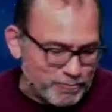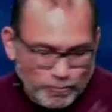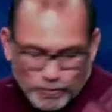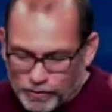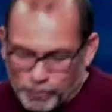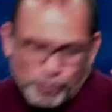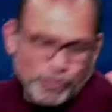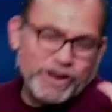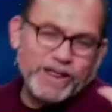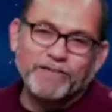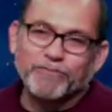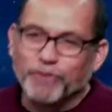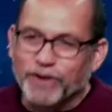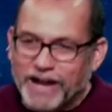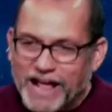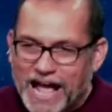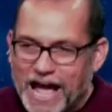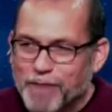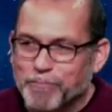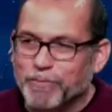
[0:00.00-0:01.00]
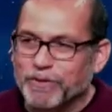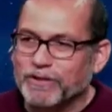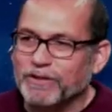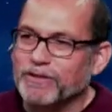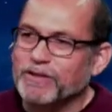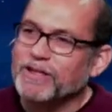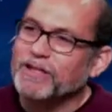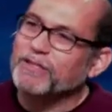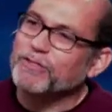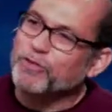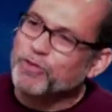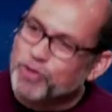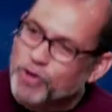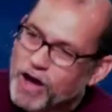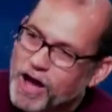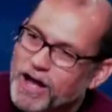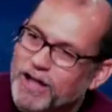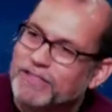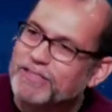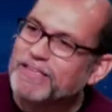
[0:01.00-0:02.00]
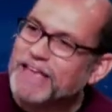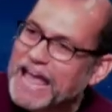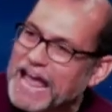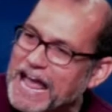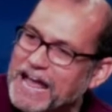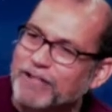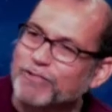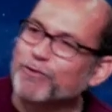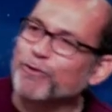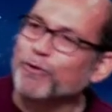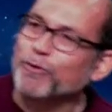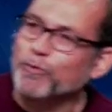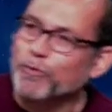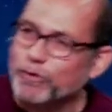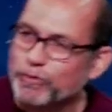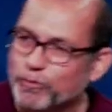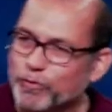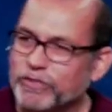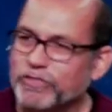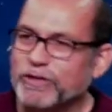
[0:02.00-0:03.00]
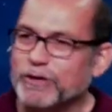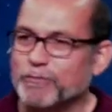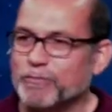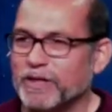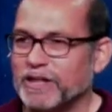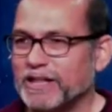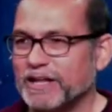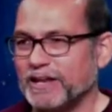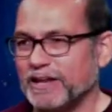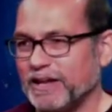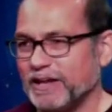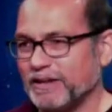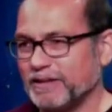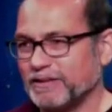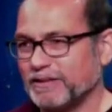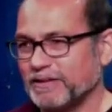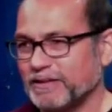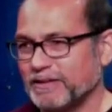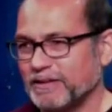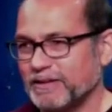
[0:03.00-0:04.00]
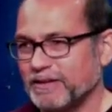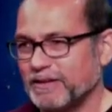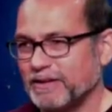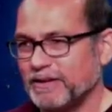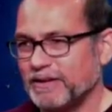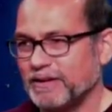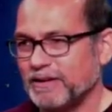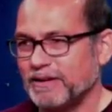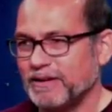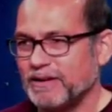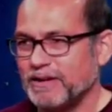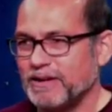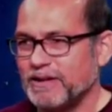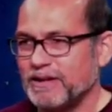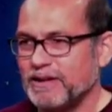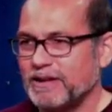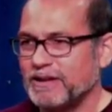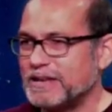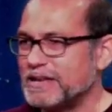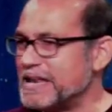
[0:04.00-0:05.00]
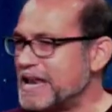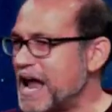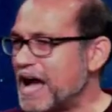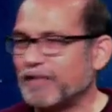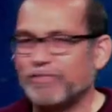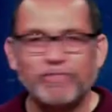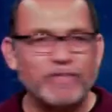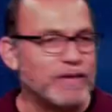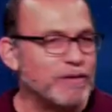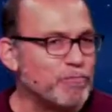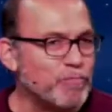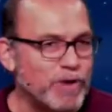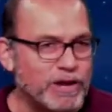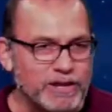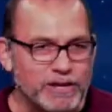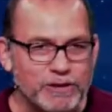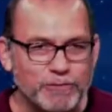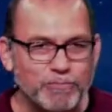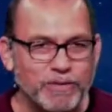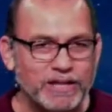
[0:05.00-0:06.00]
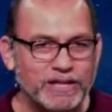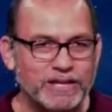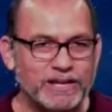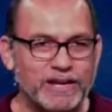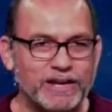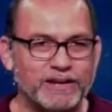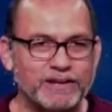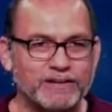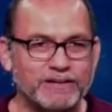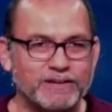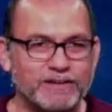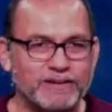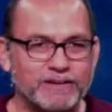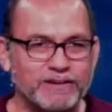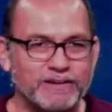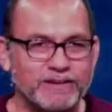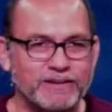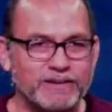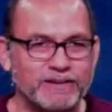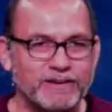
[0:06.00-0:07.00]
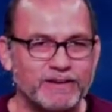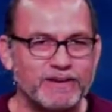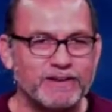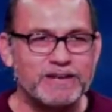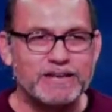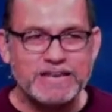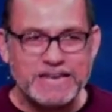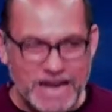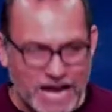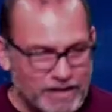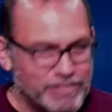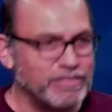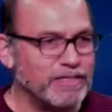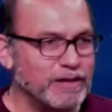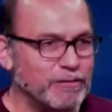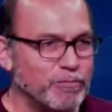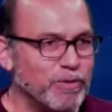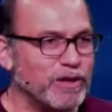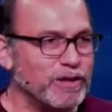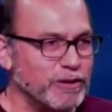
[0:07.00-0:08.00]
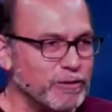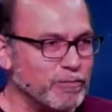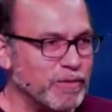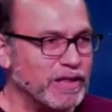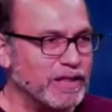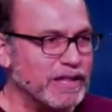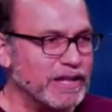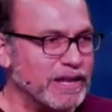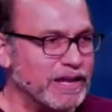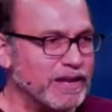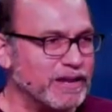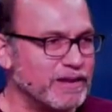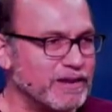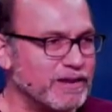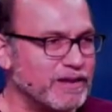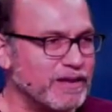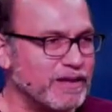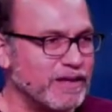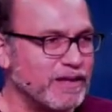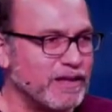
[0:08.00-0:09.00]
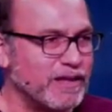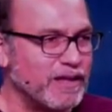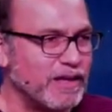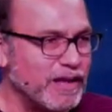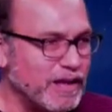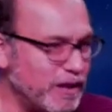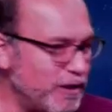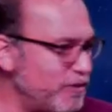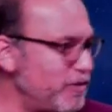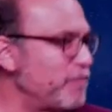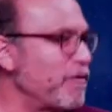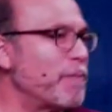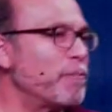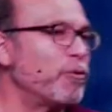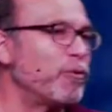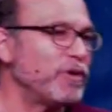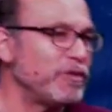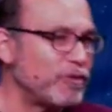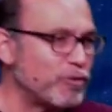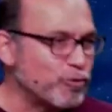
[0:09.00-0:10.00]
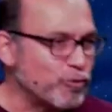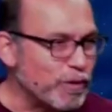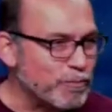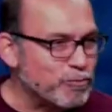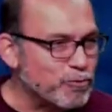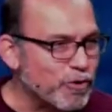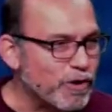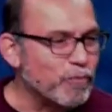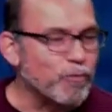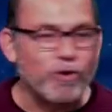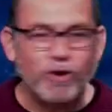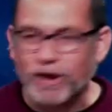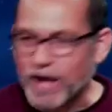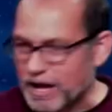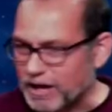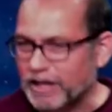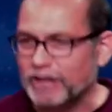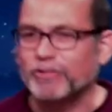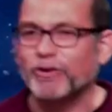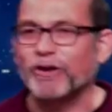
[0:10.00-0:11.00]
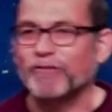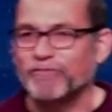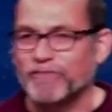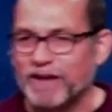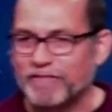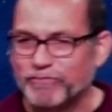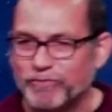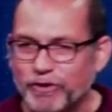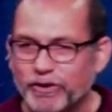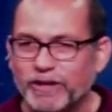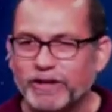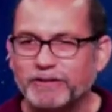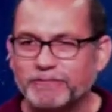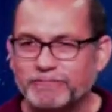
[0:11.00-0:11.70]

Whatever it happened, John's answer was with humility. Amen. Nothing but humility. Nothing but humility. He goes, if I'm going to read the scripture at work, I'll get there at 5:30.